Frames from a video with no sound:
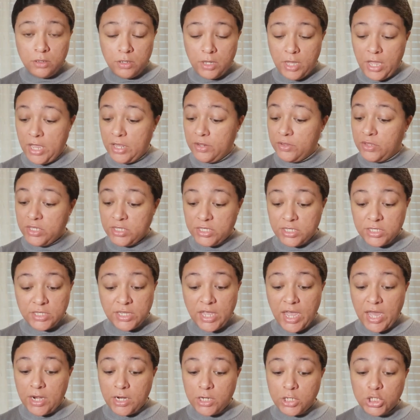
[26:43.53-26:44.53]
And this is
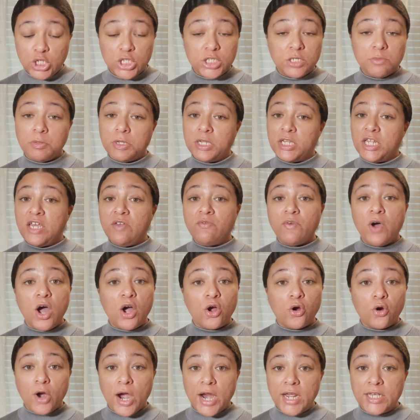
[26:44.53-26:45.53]
not a just believe on
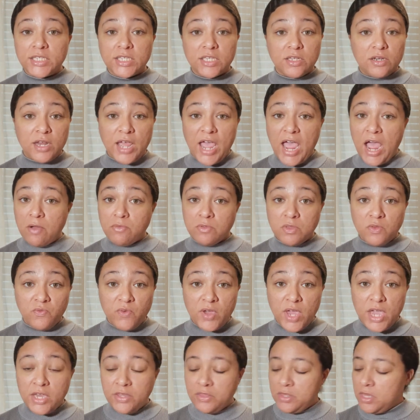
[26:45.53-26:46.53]
Christ and have the
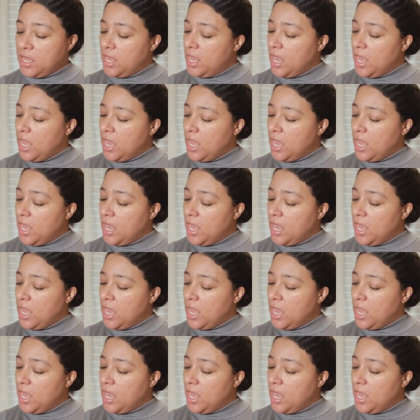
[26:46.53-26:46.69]
faith.